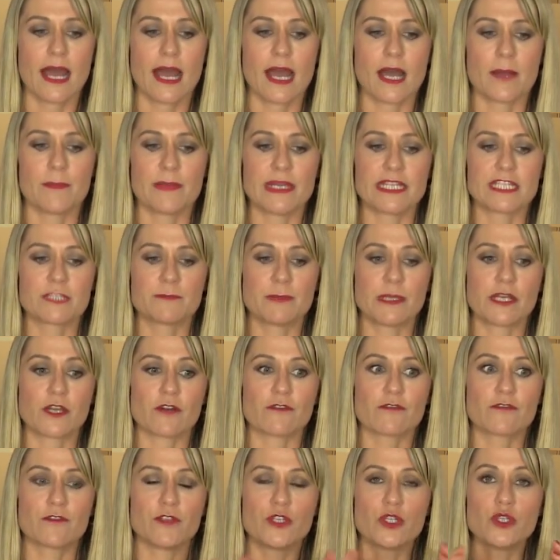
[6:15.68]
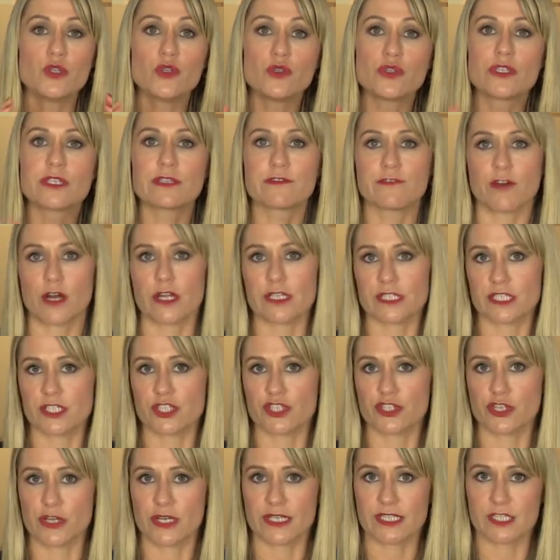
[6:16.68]
It's been of huge
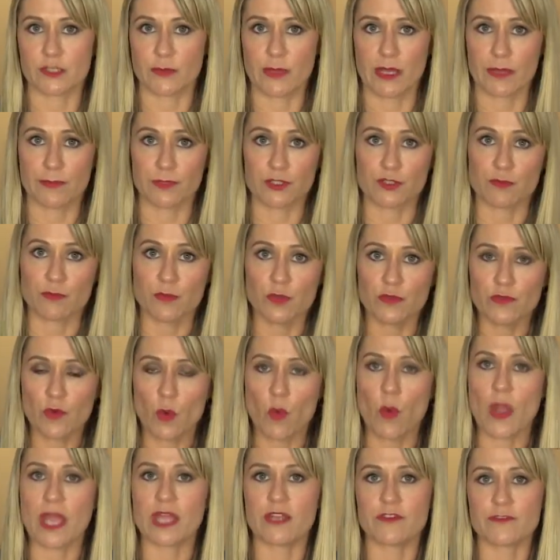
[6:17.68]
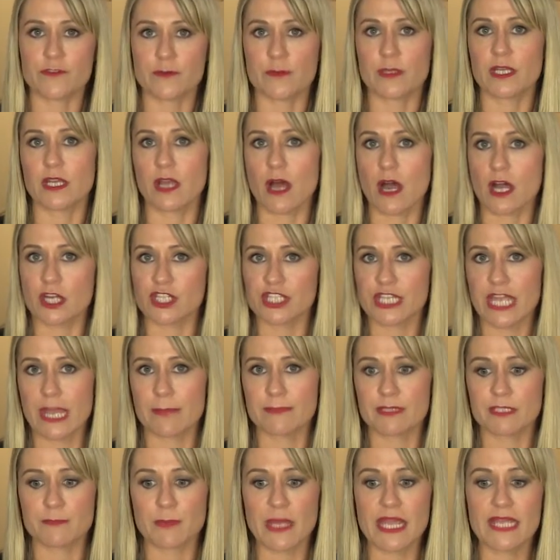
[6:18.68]
advantage to us to be able to move away from the large
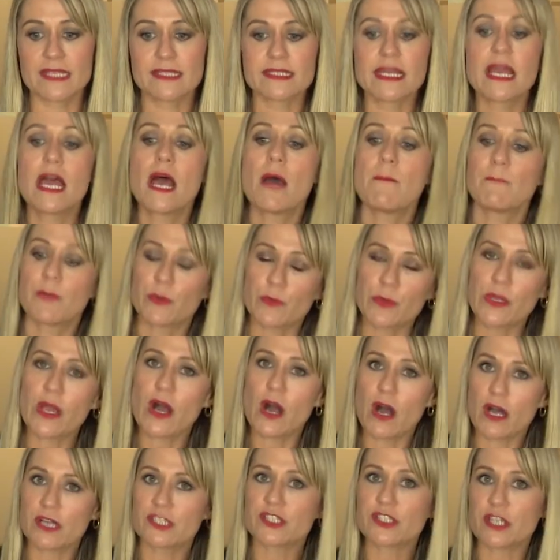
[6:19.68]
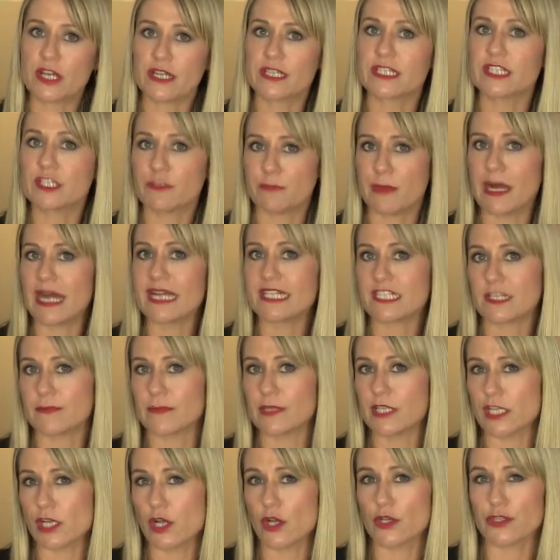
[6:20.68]
cap space, but we are starting to buy some
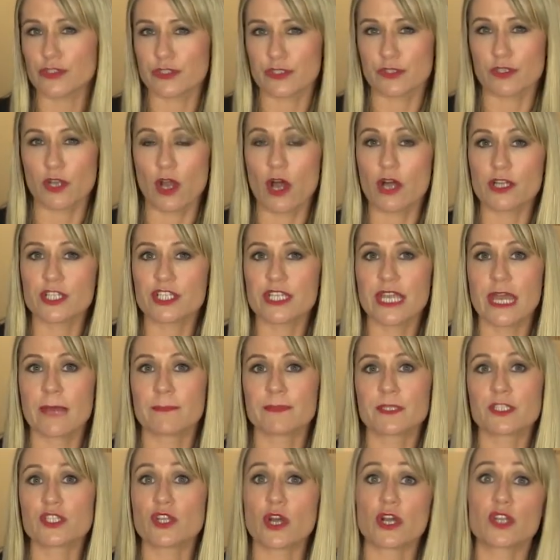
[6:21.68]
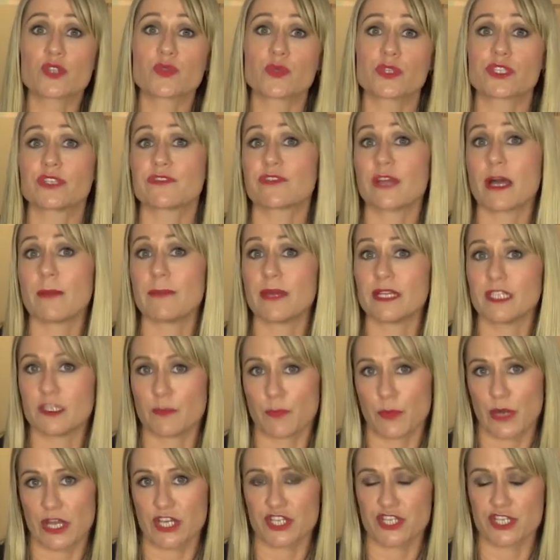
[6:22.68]
of those large cap stocks which have come under
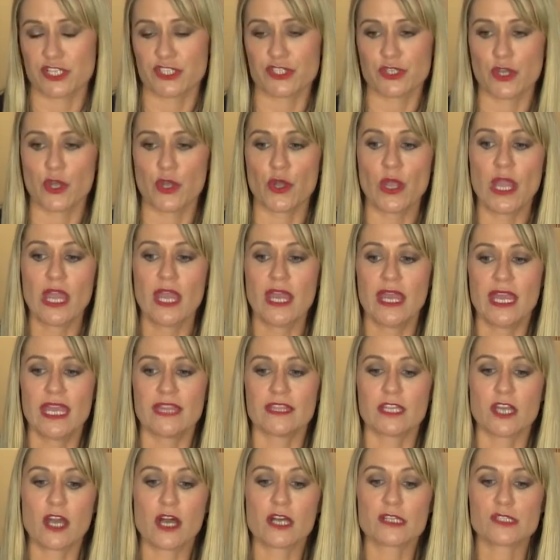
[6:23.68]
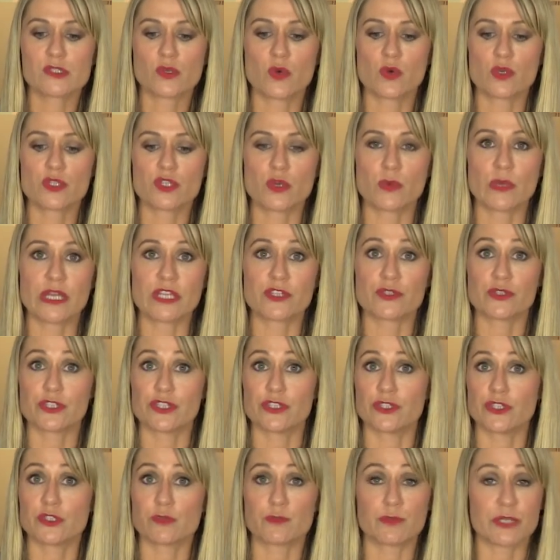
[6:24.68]
pressure. So in the last quarter, we
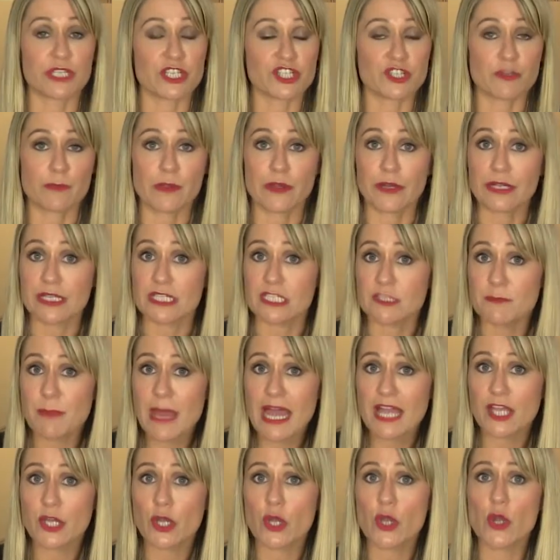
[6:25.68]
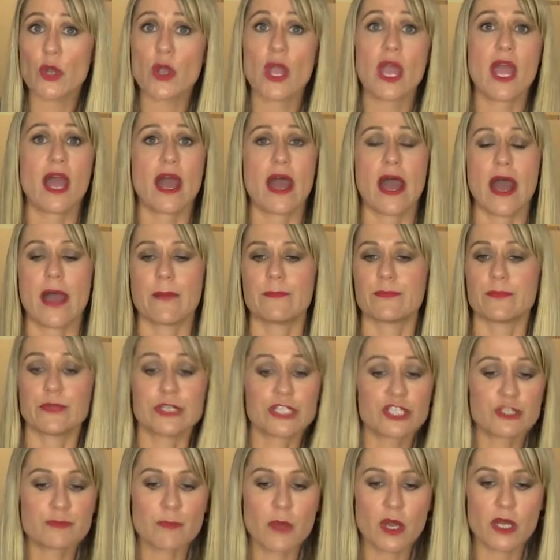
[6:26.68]
introduced British American Tobacco,
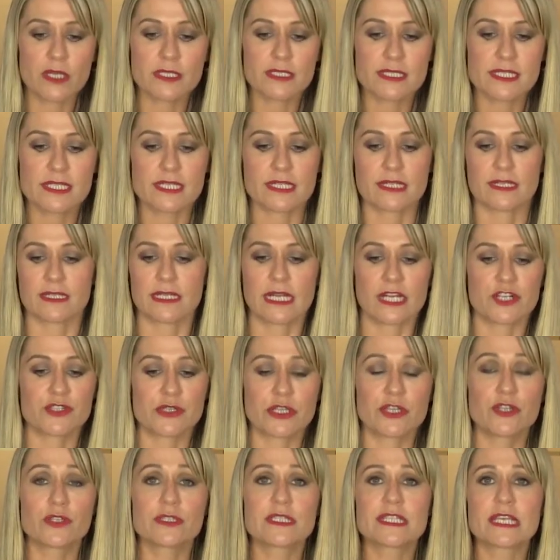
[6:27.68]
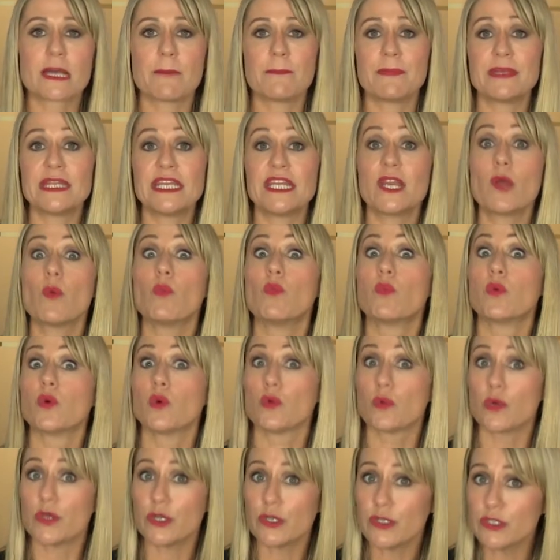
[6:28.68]
Richemont, the luxury goods company,
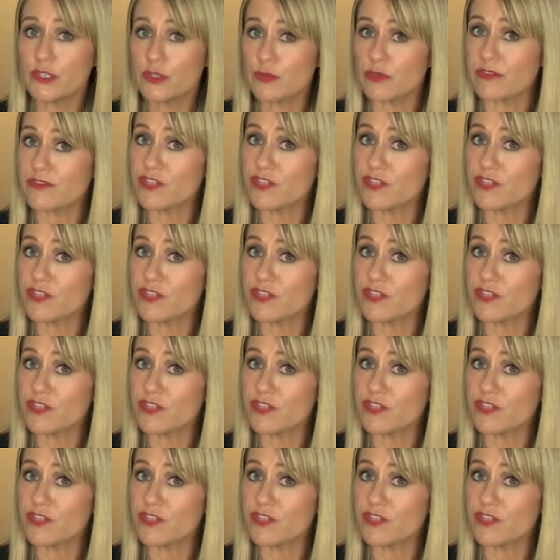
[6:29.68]
Woolworths.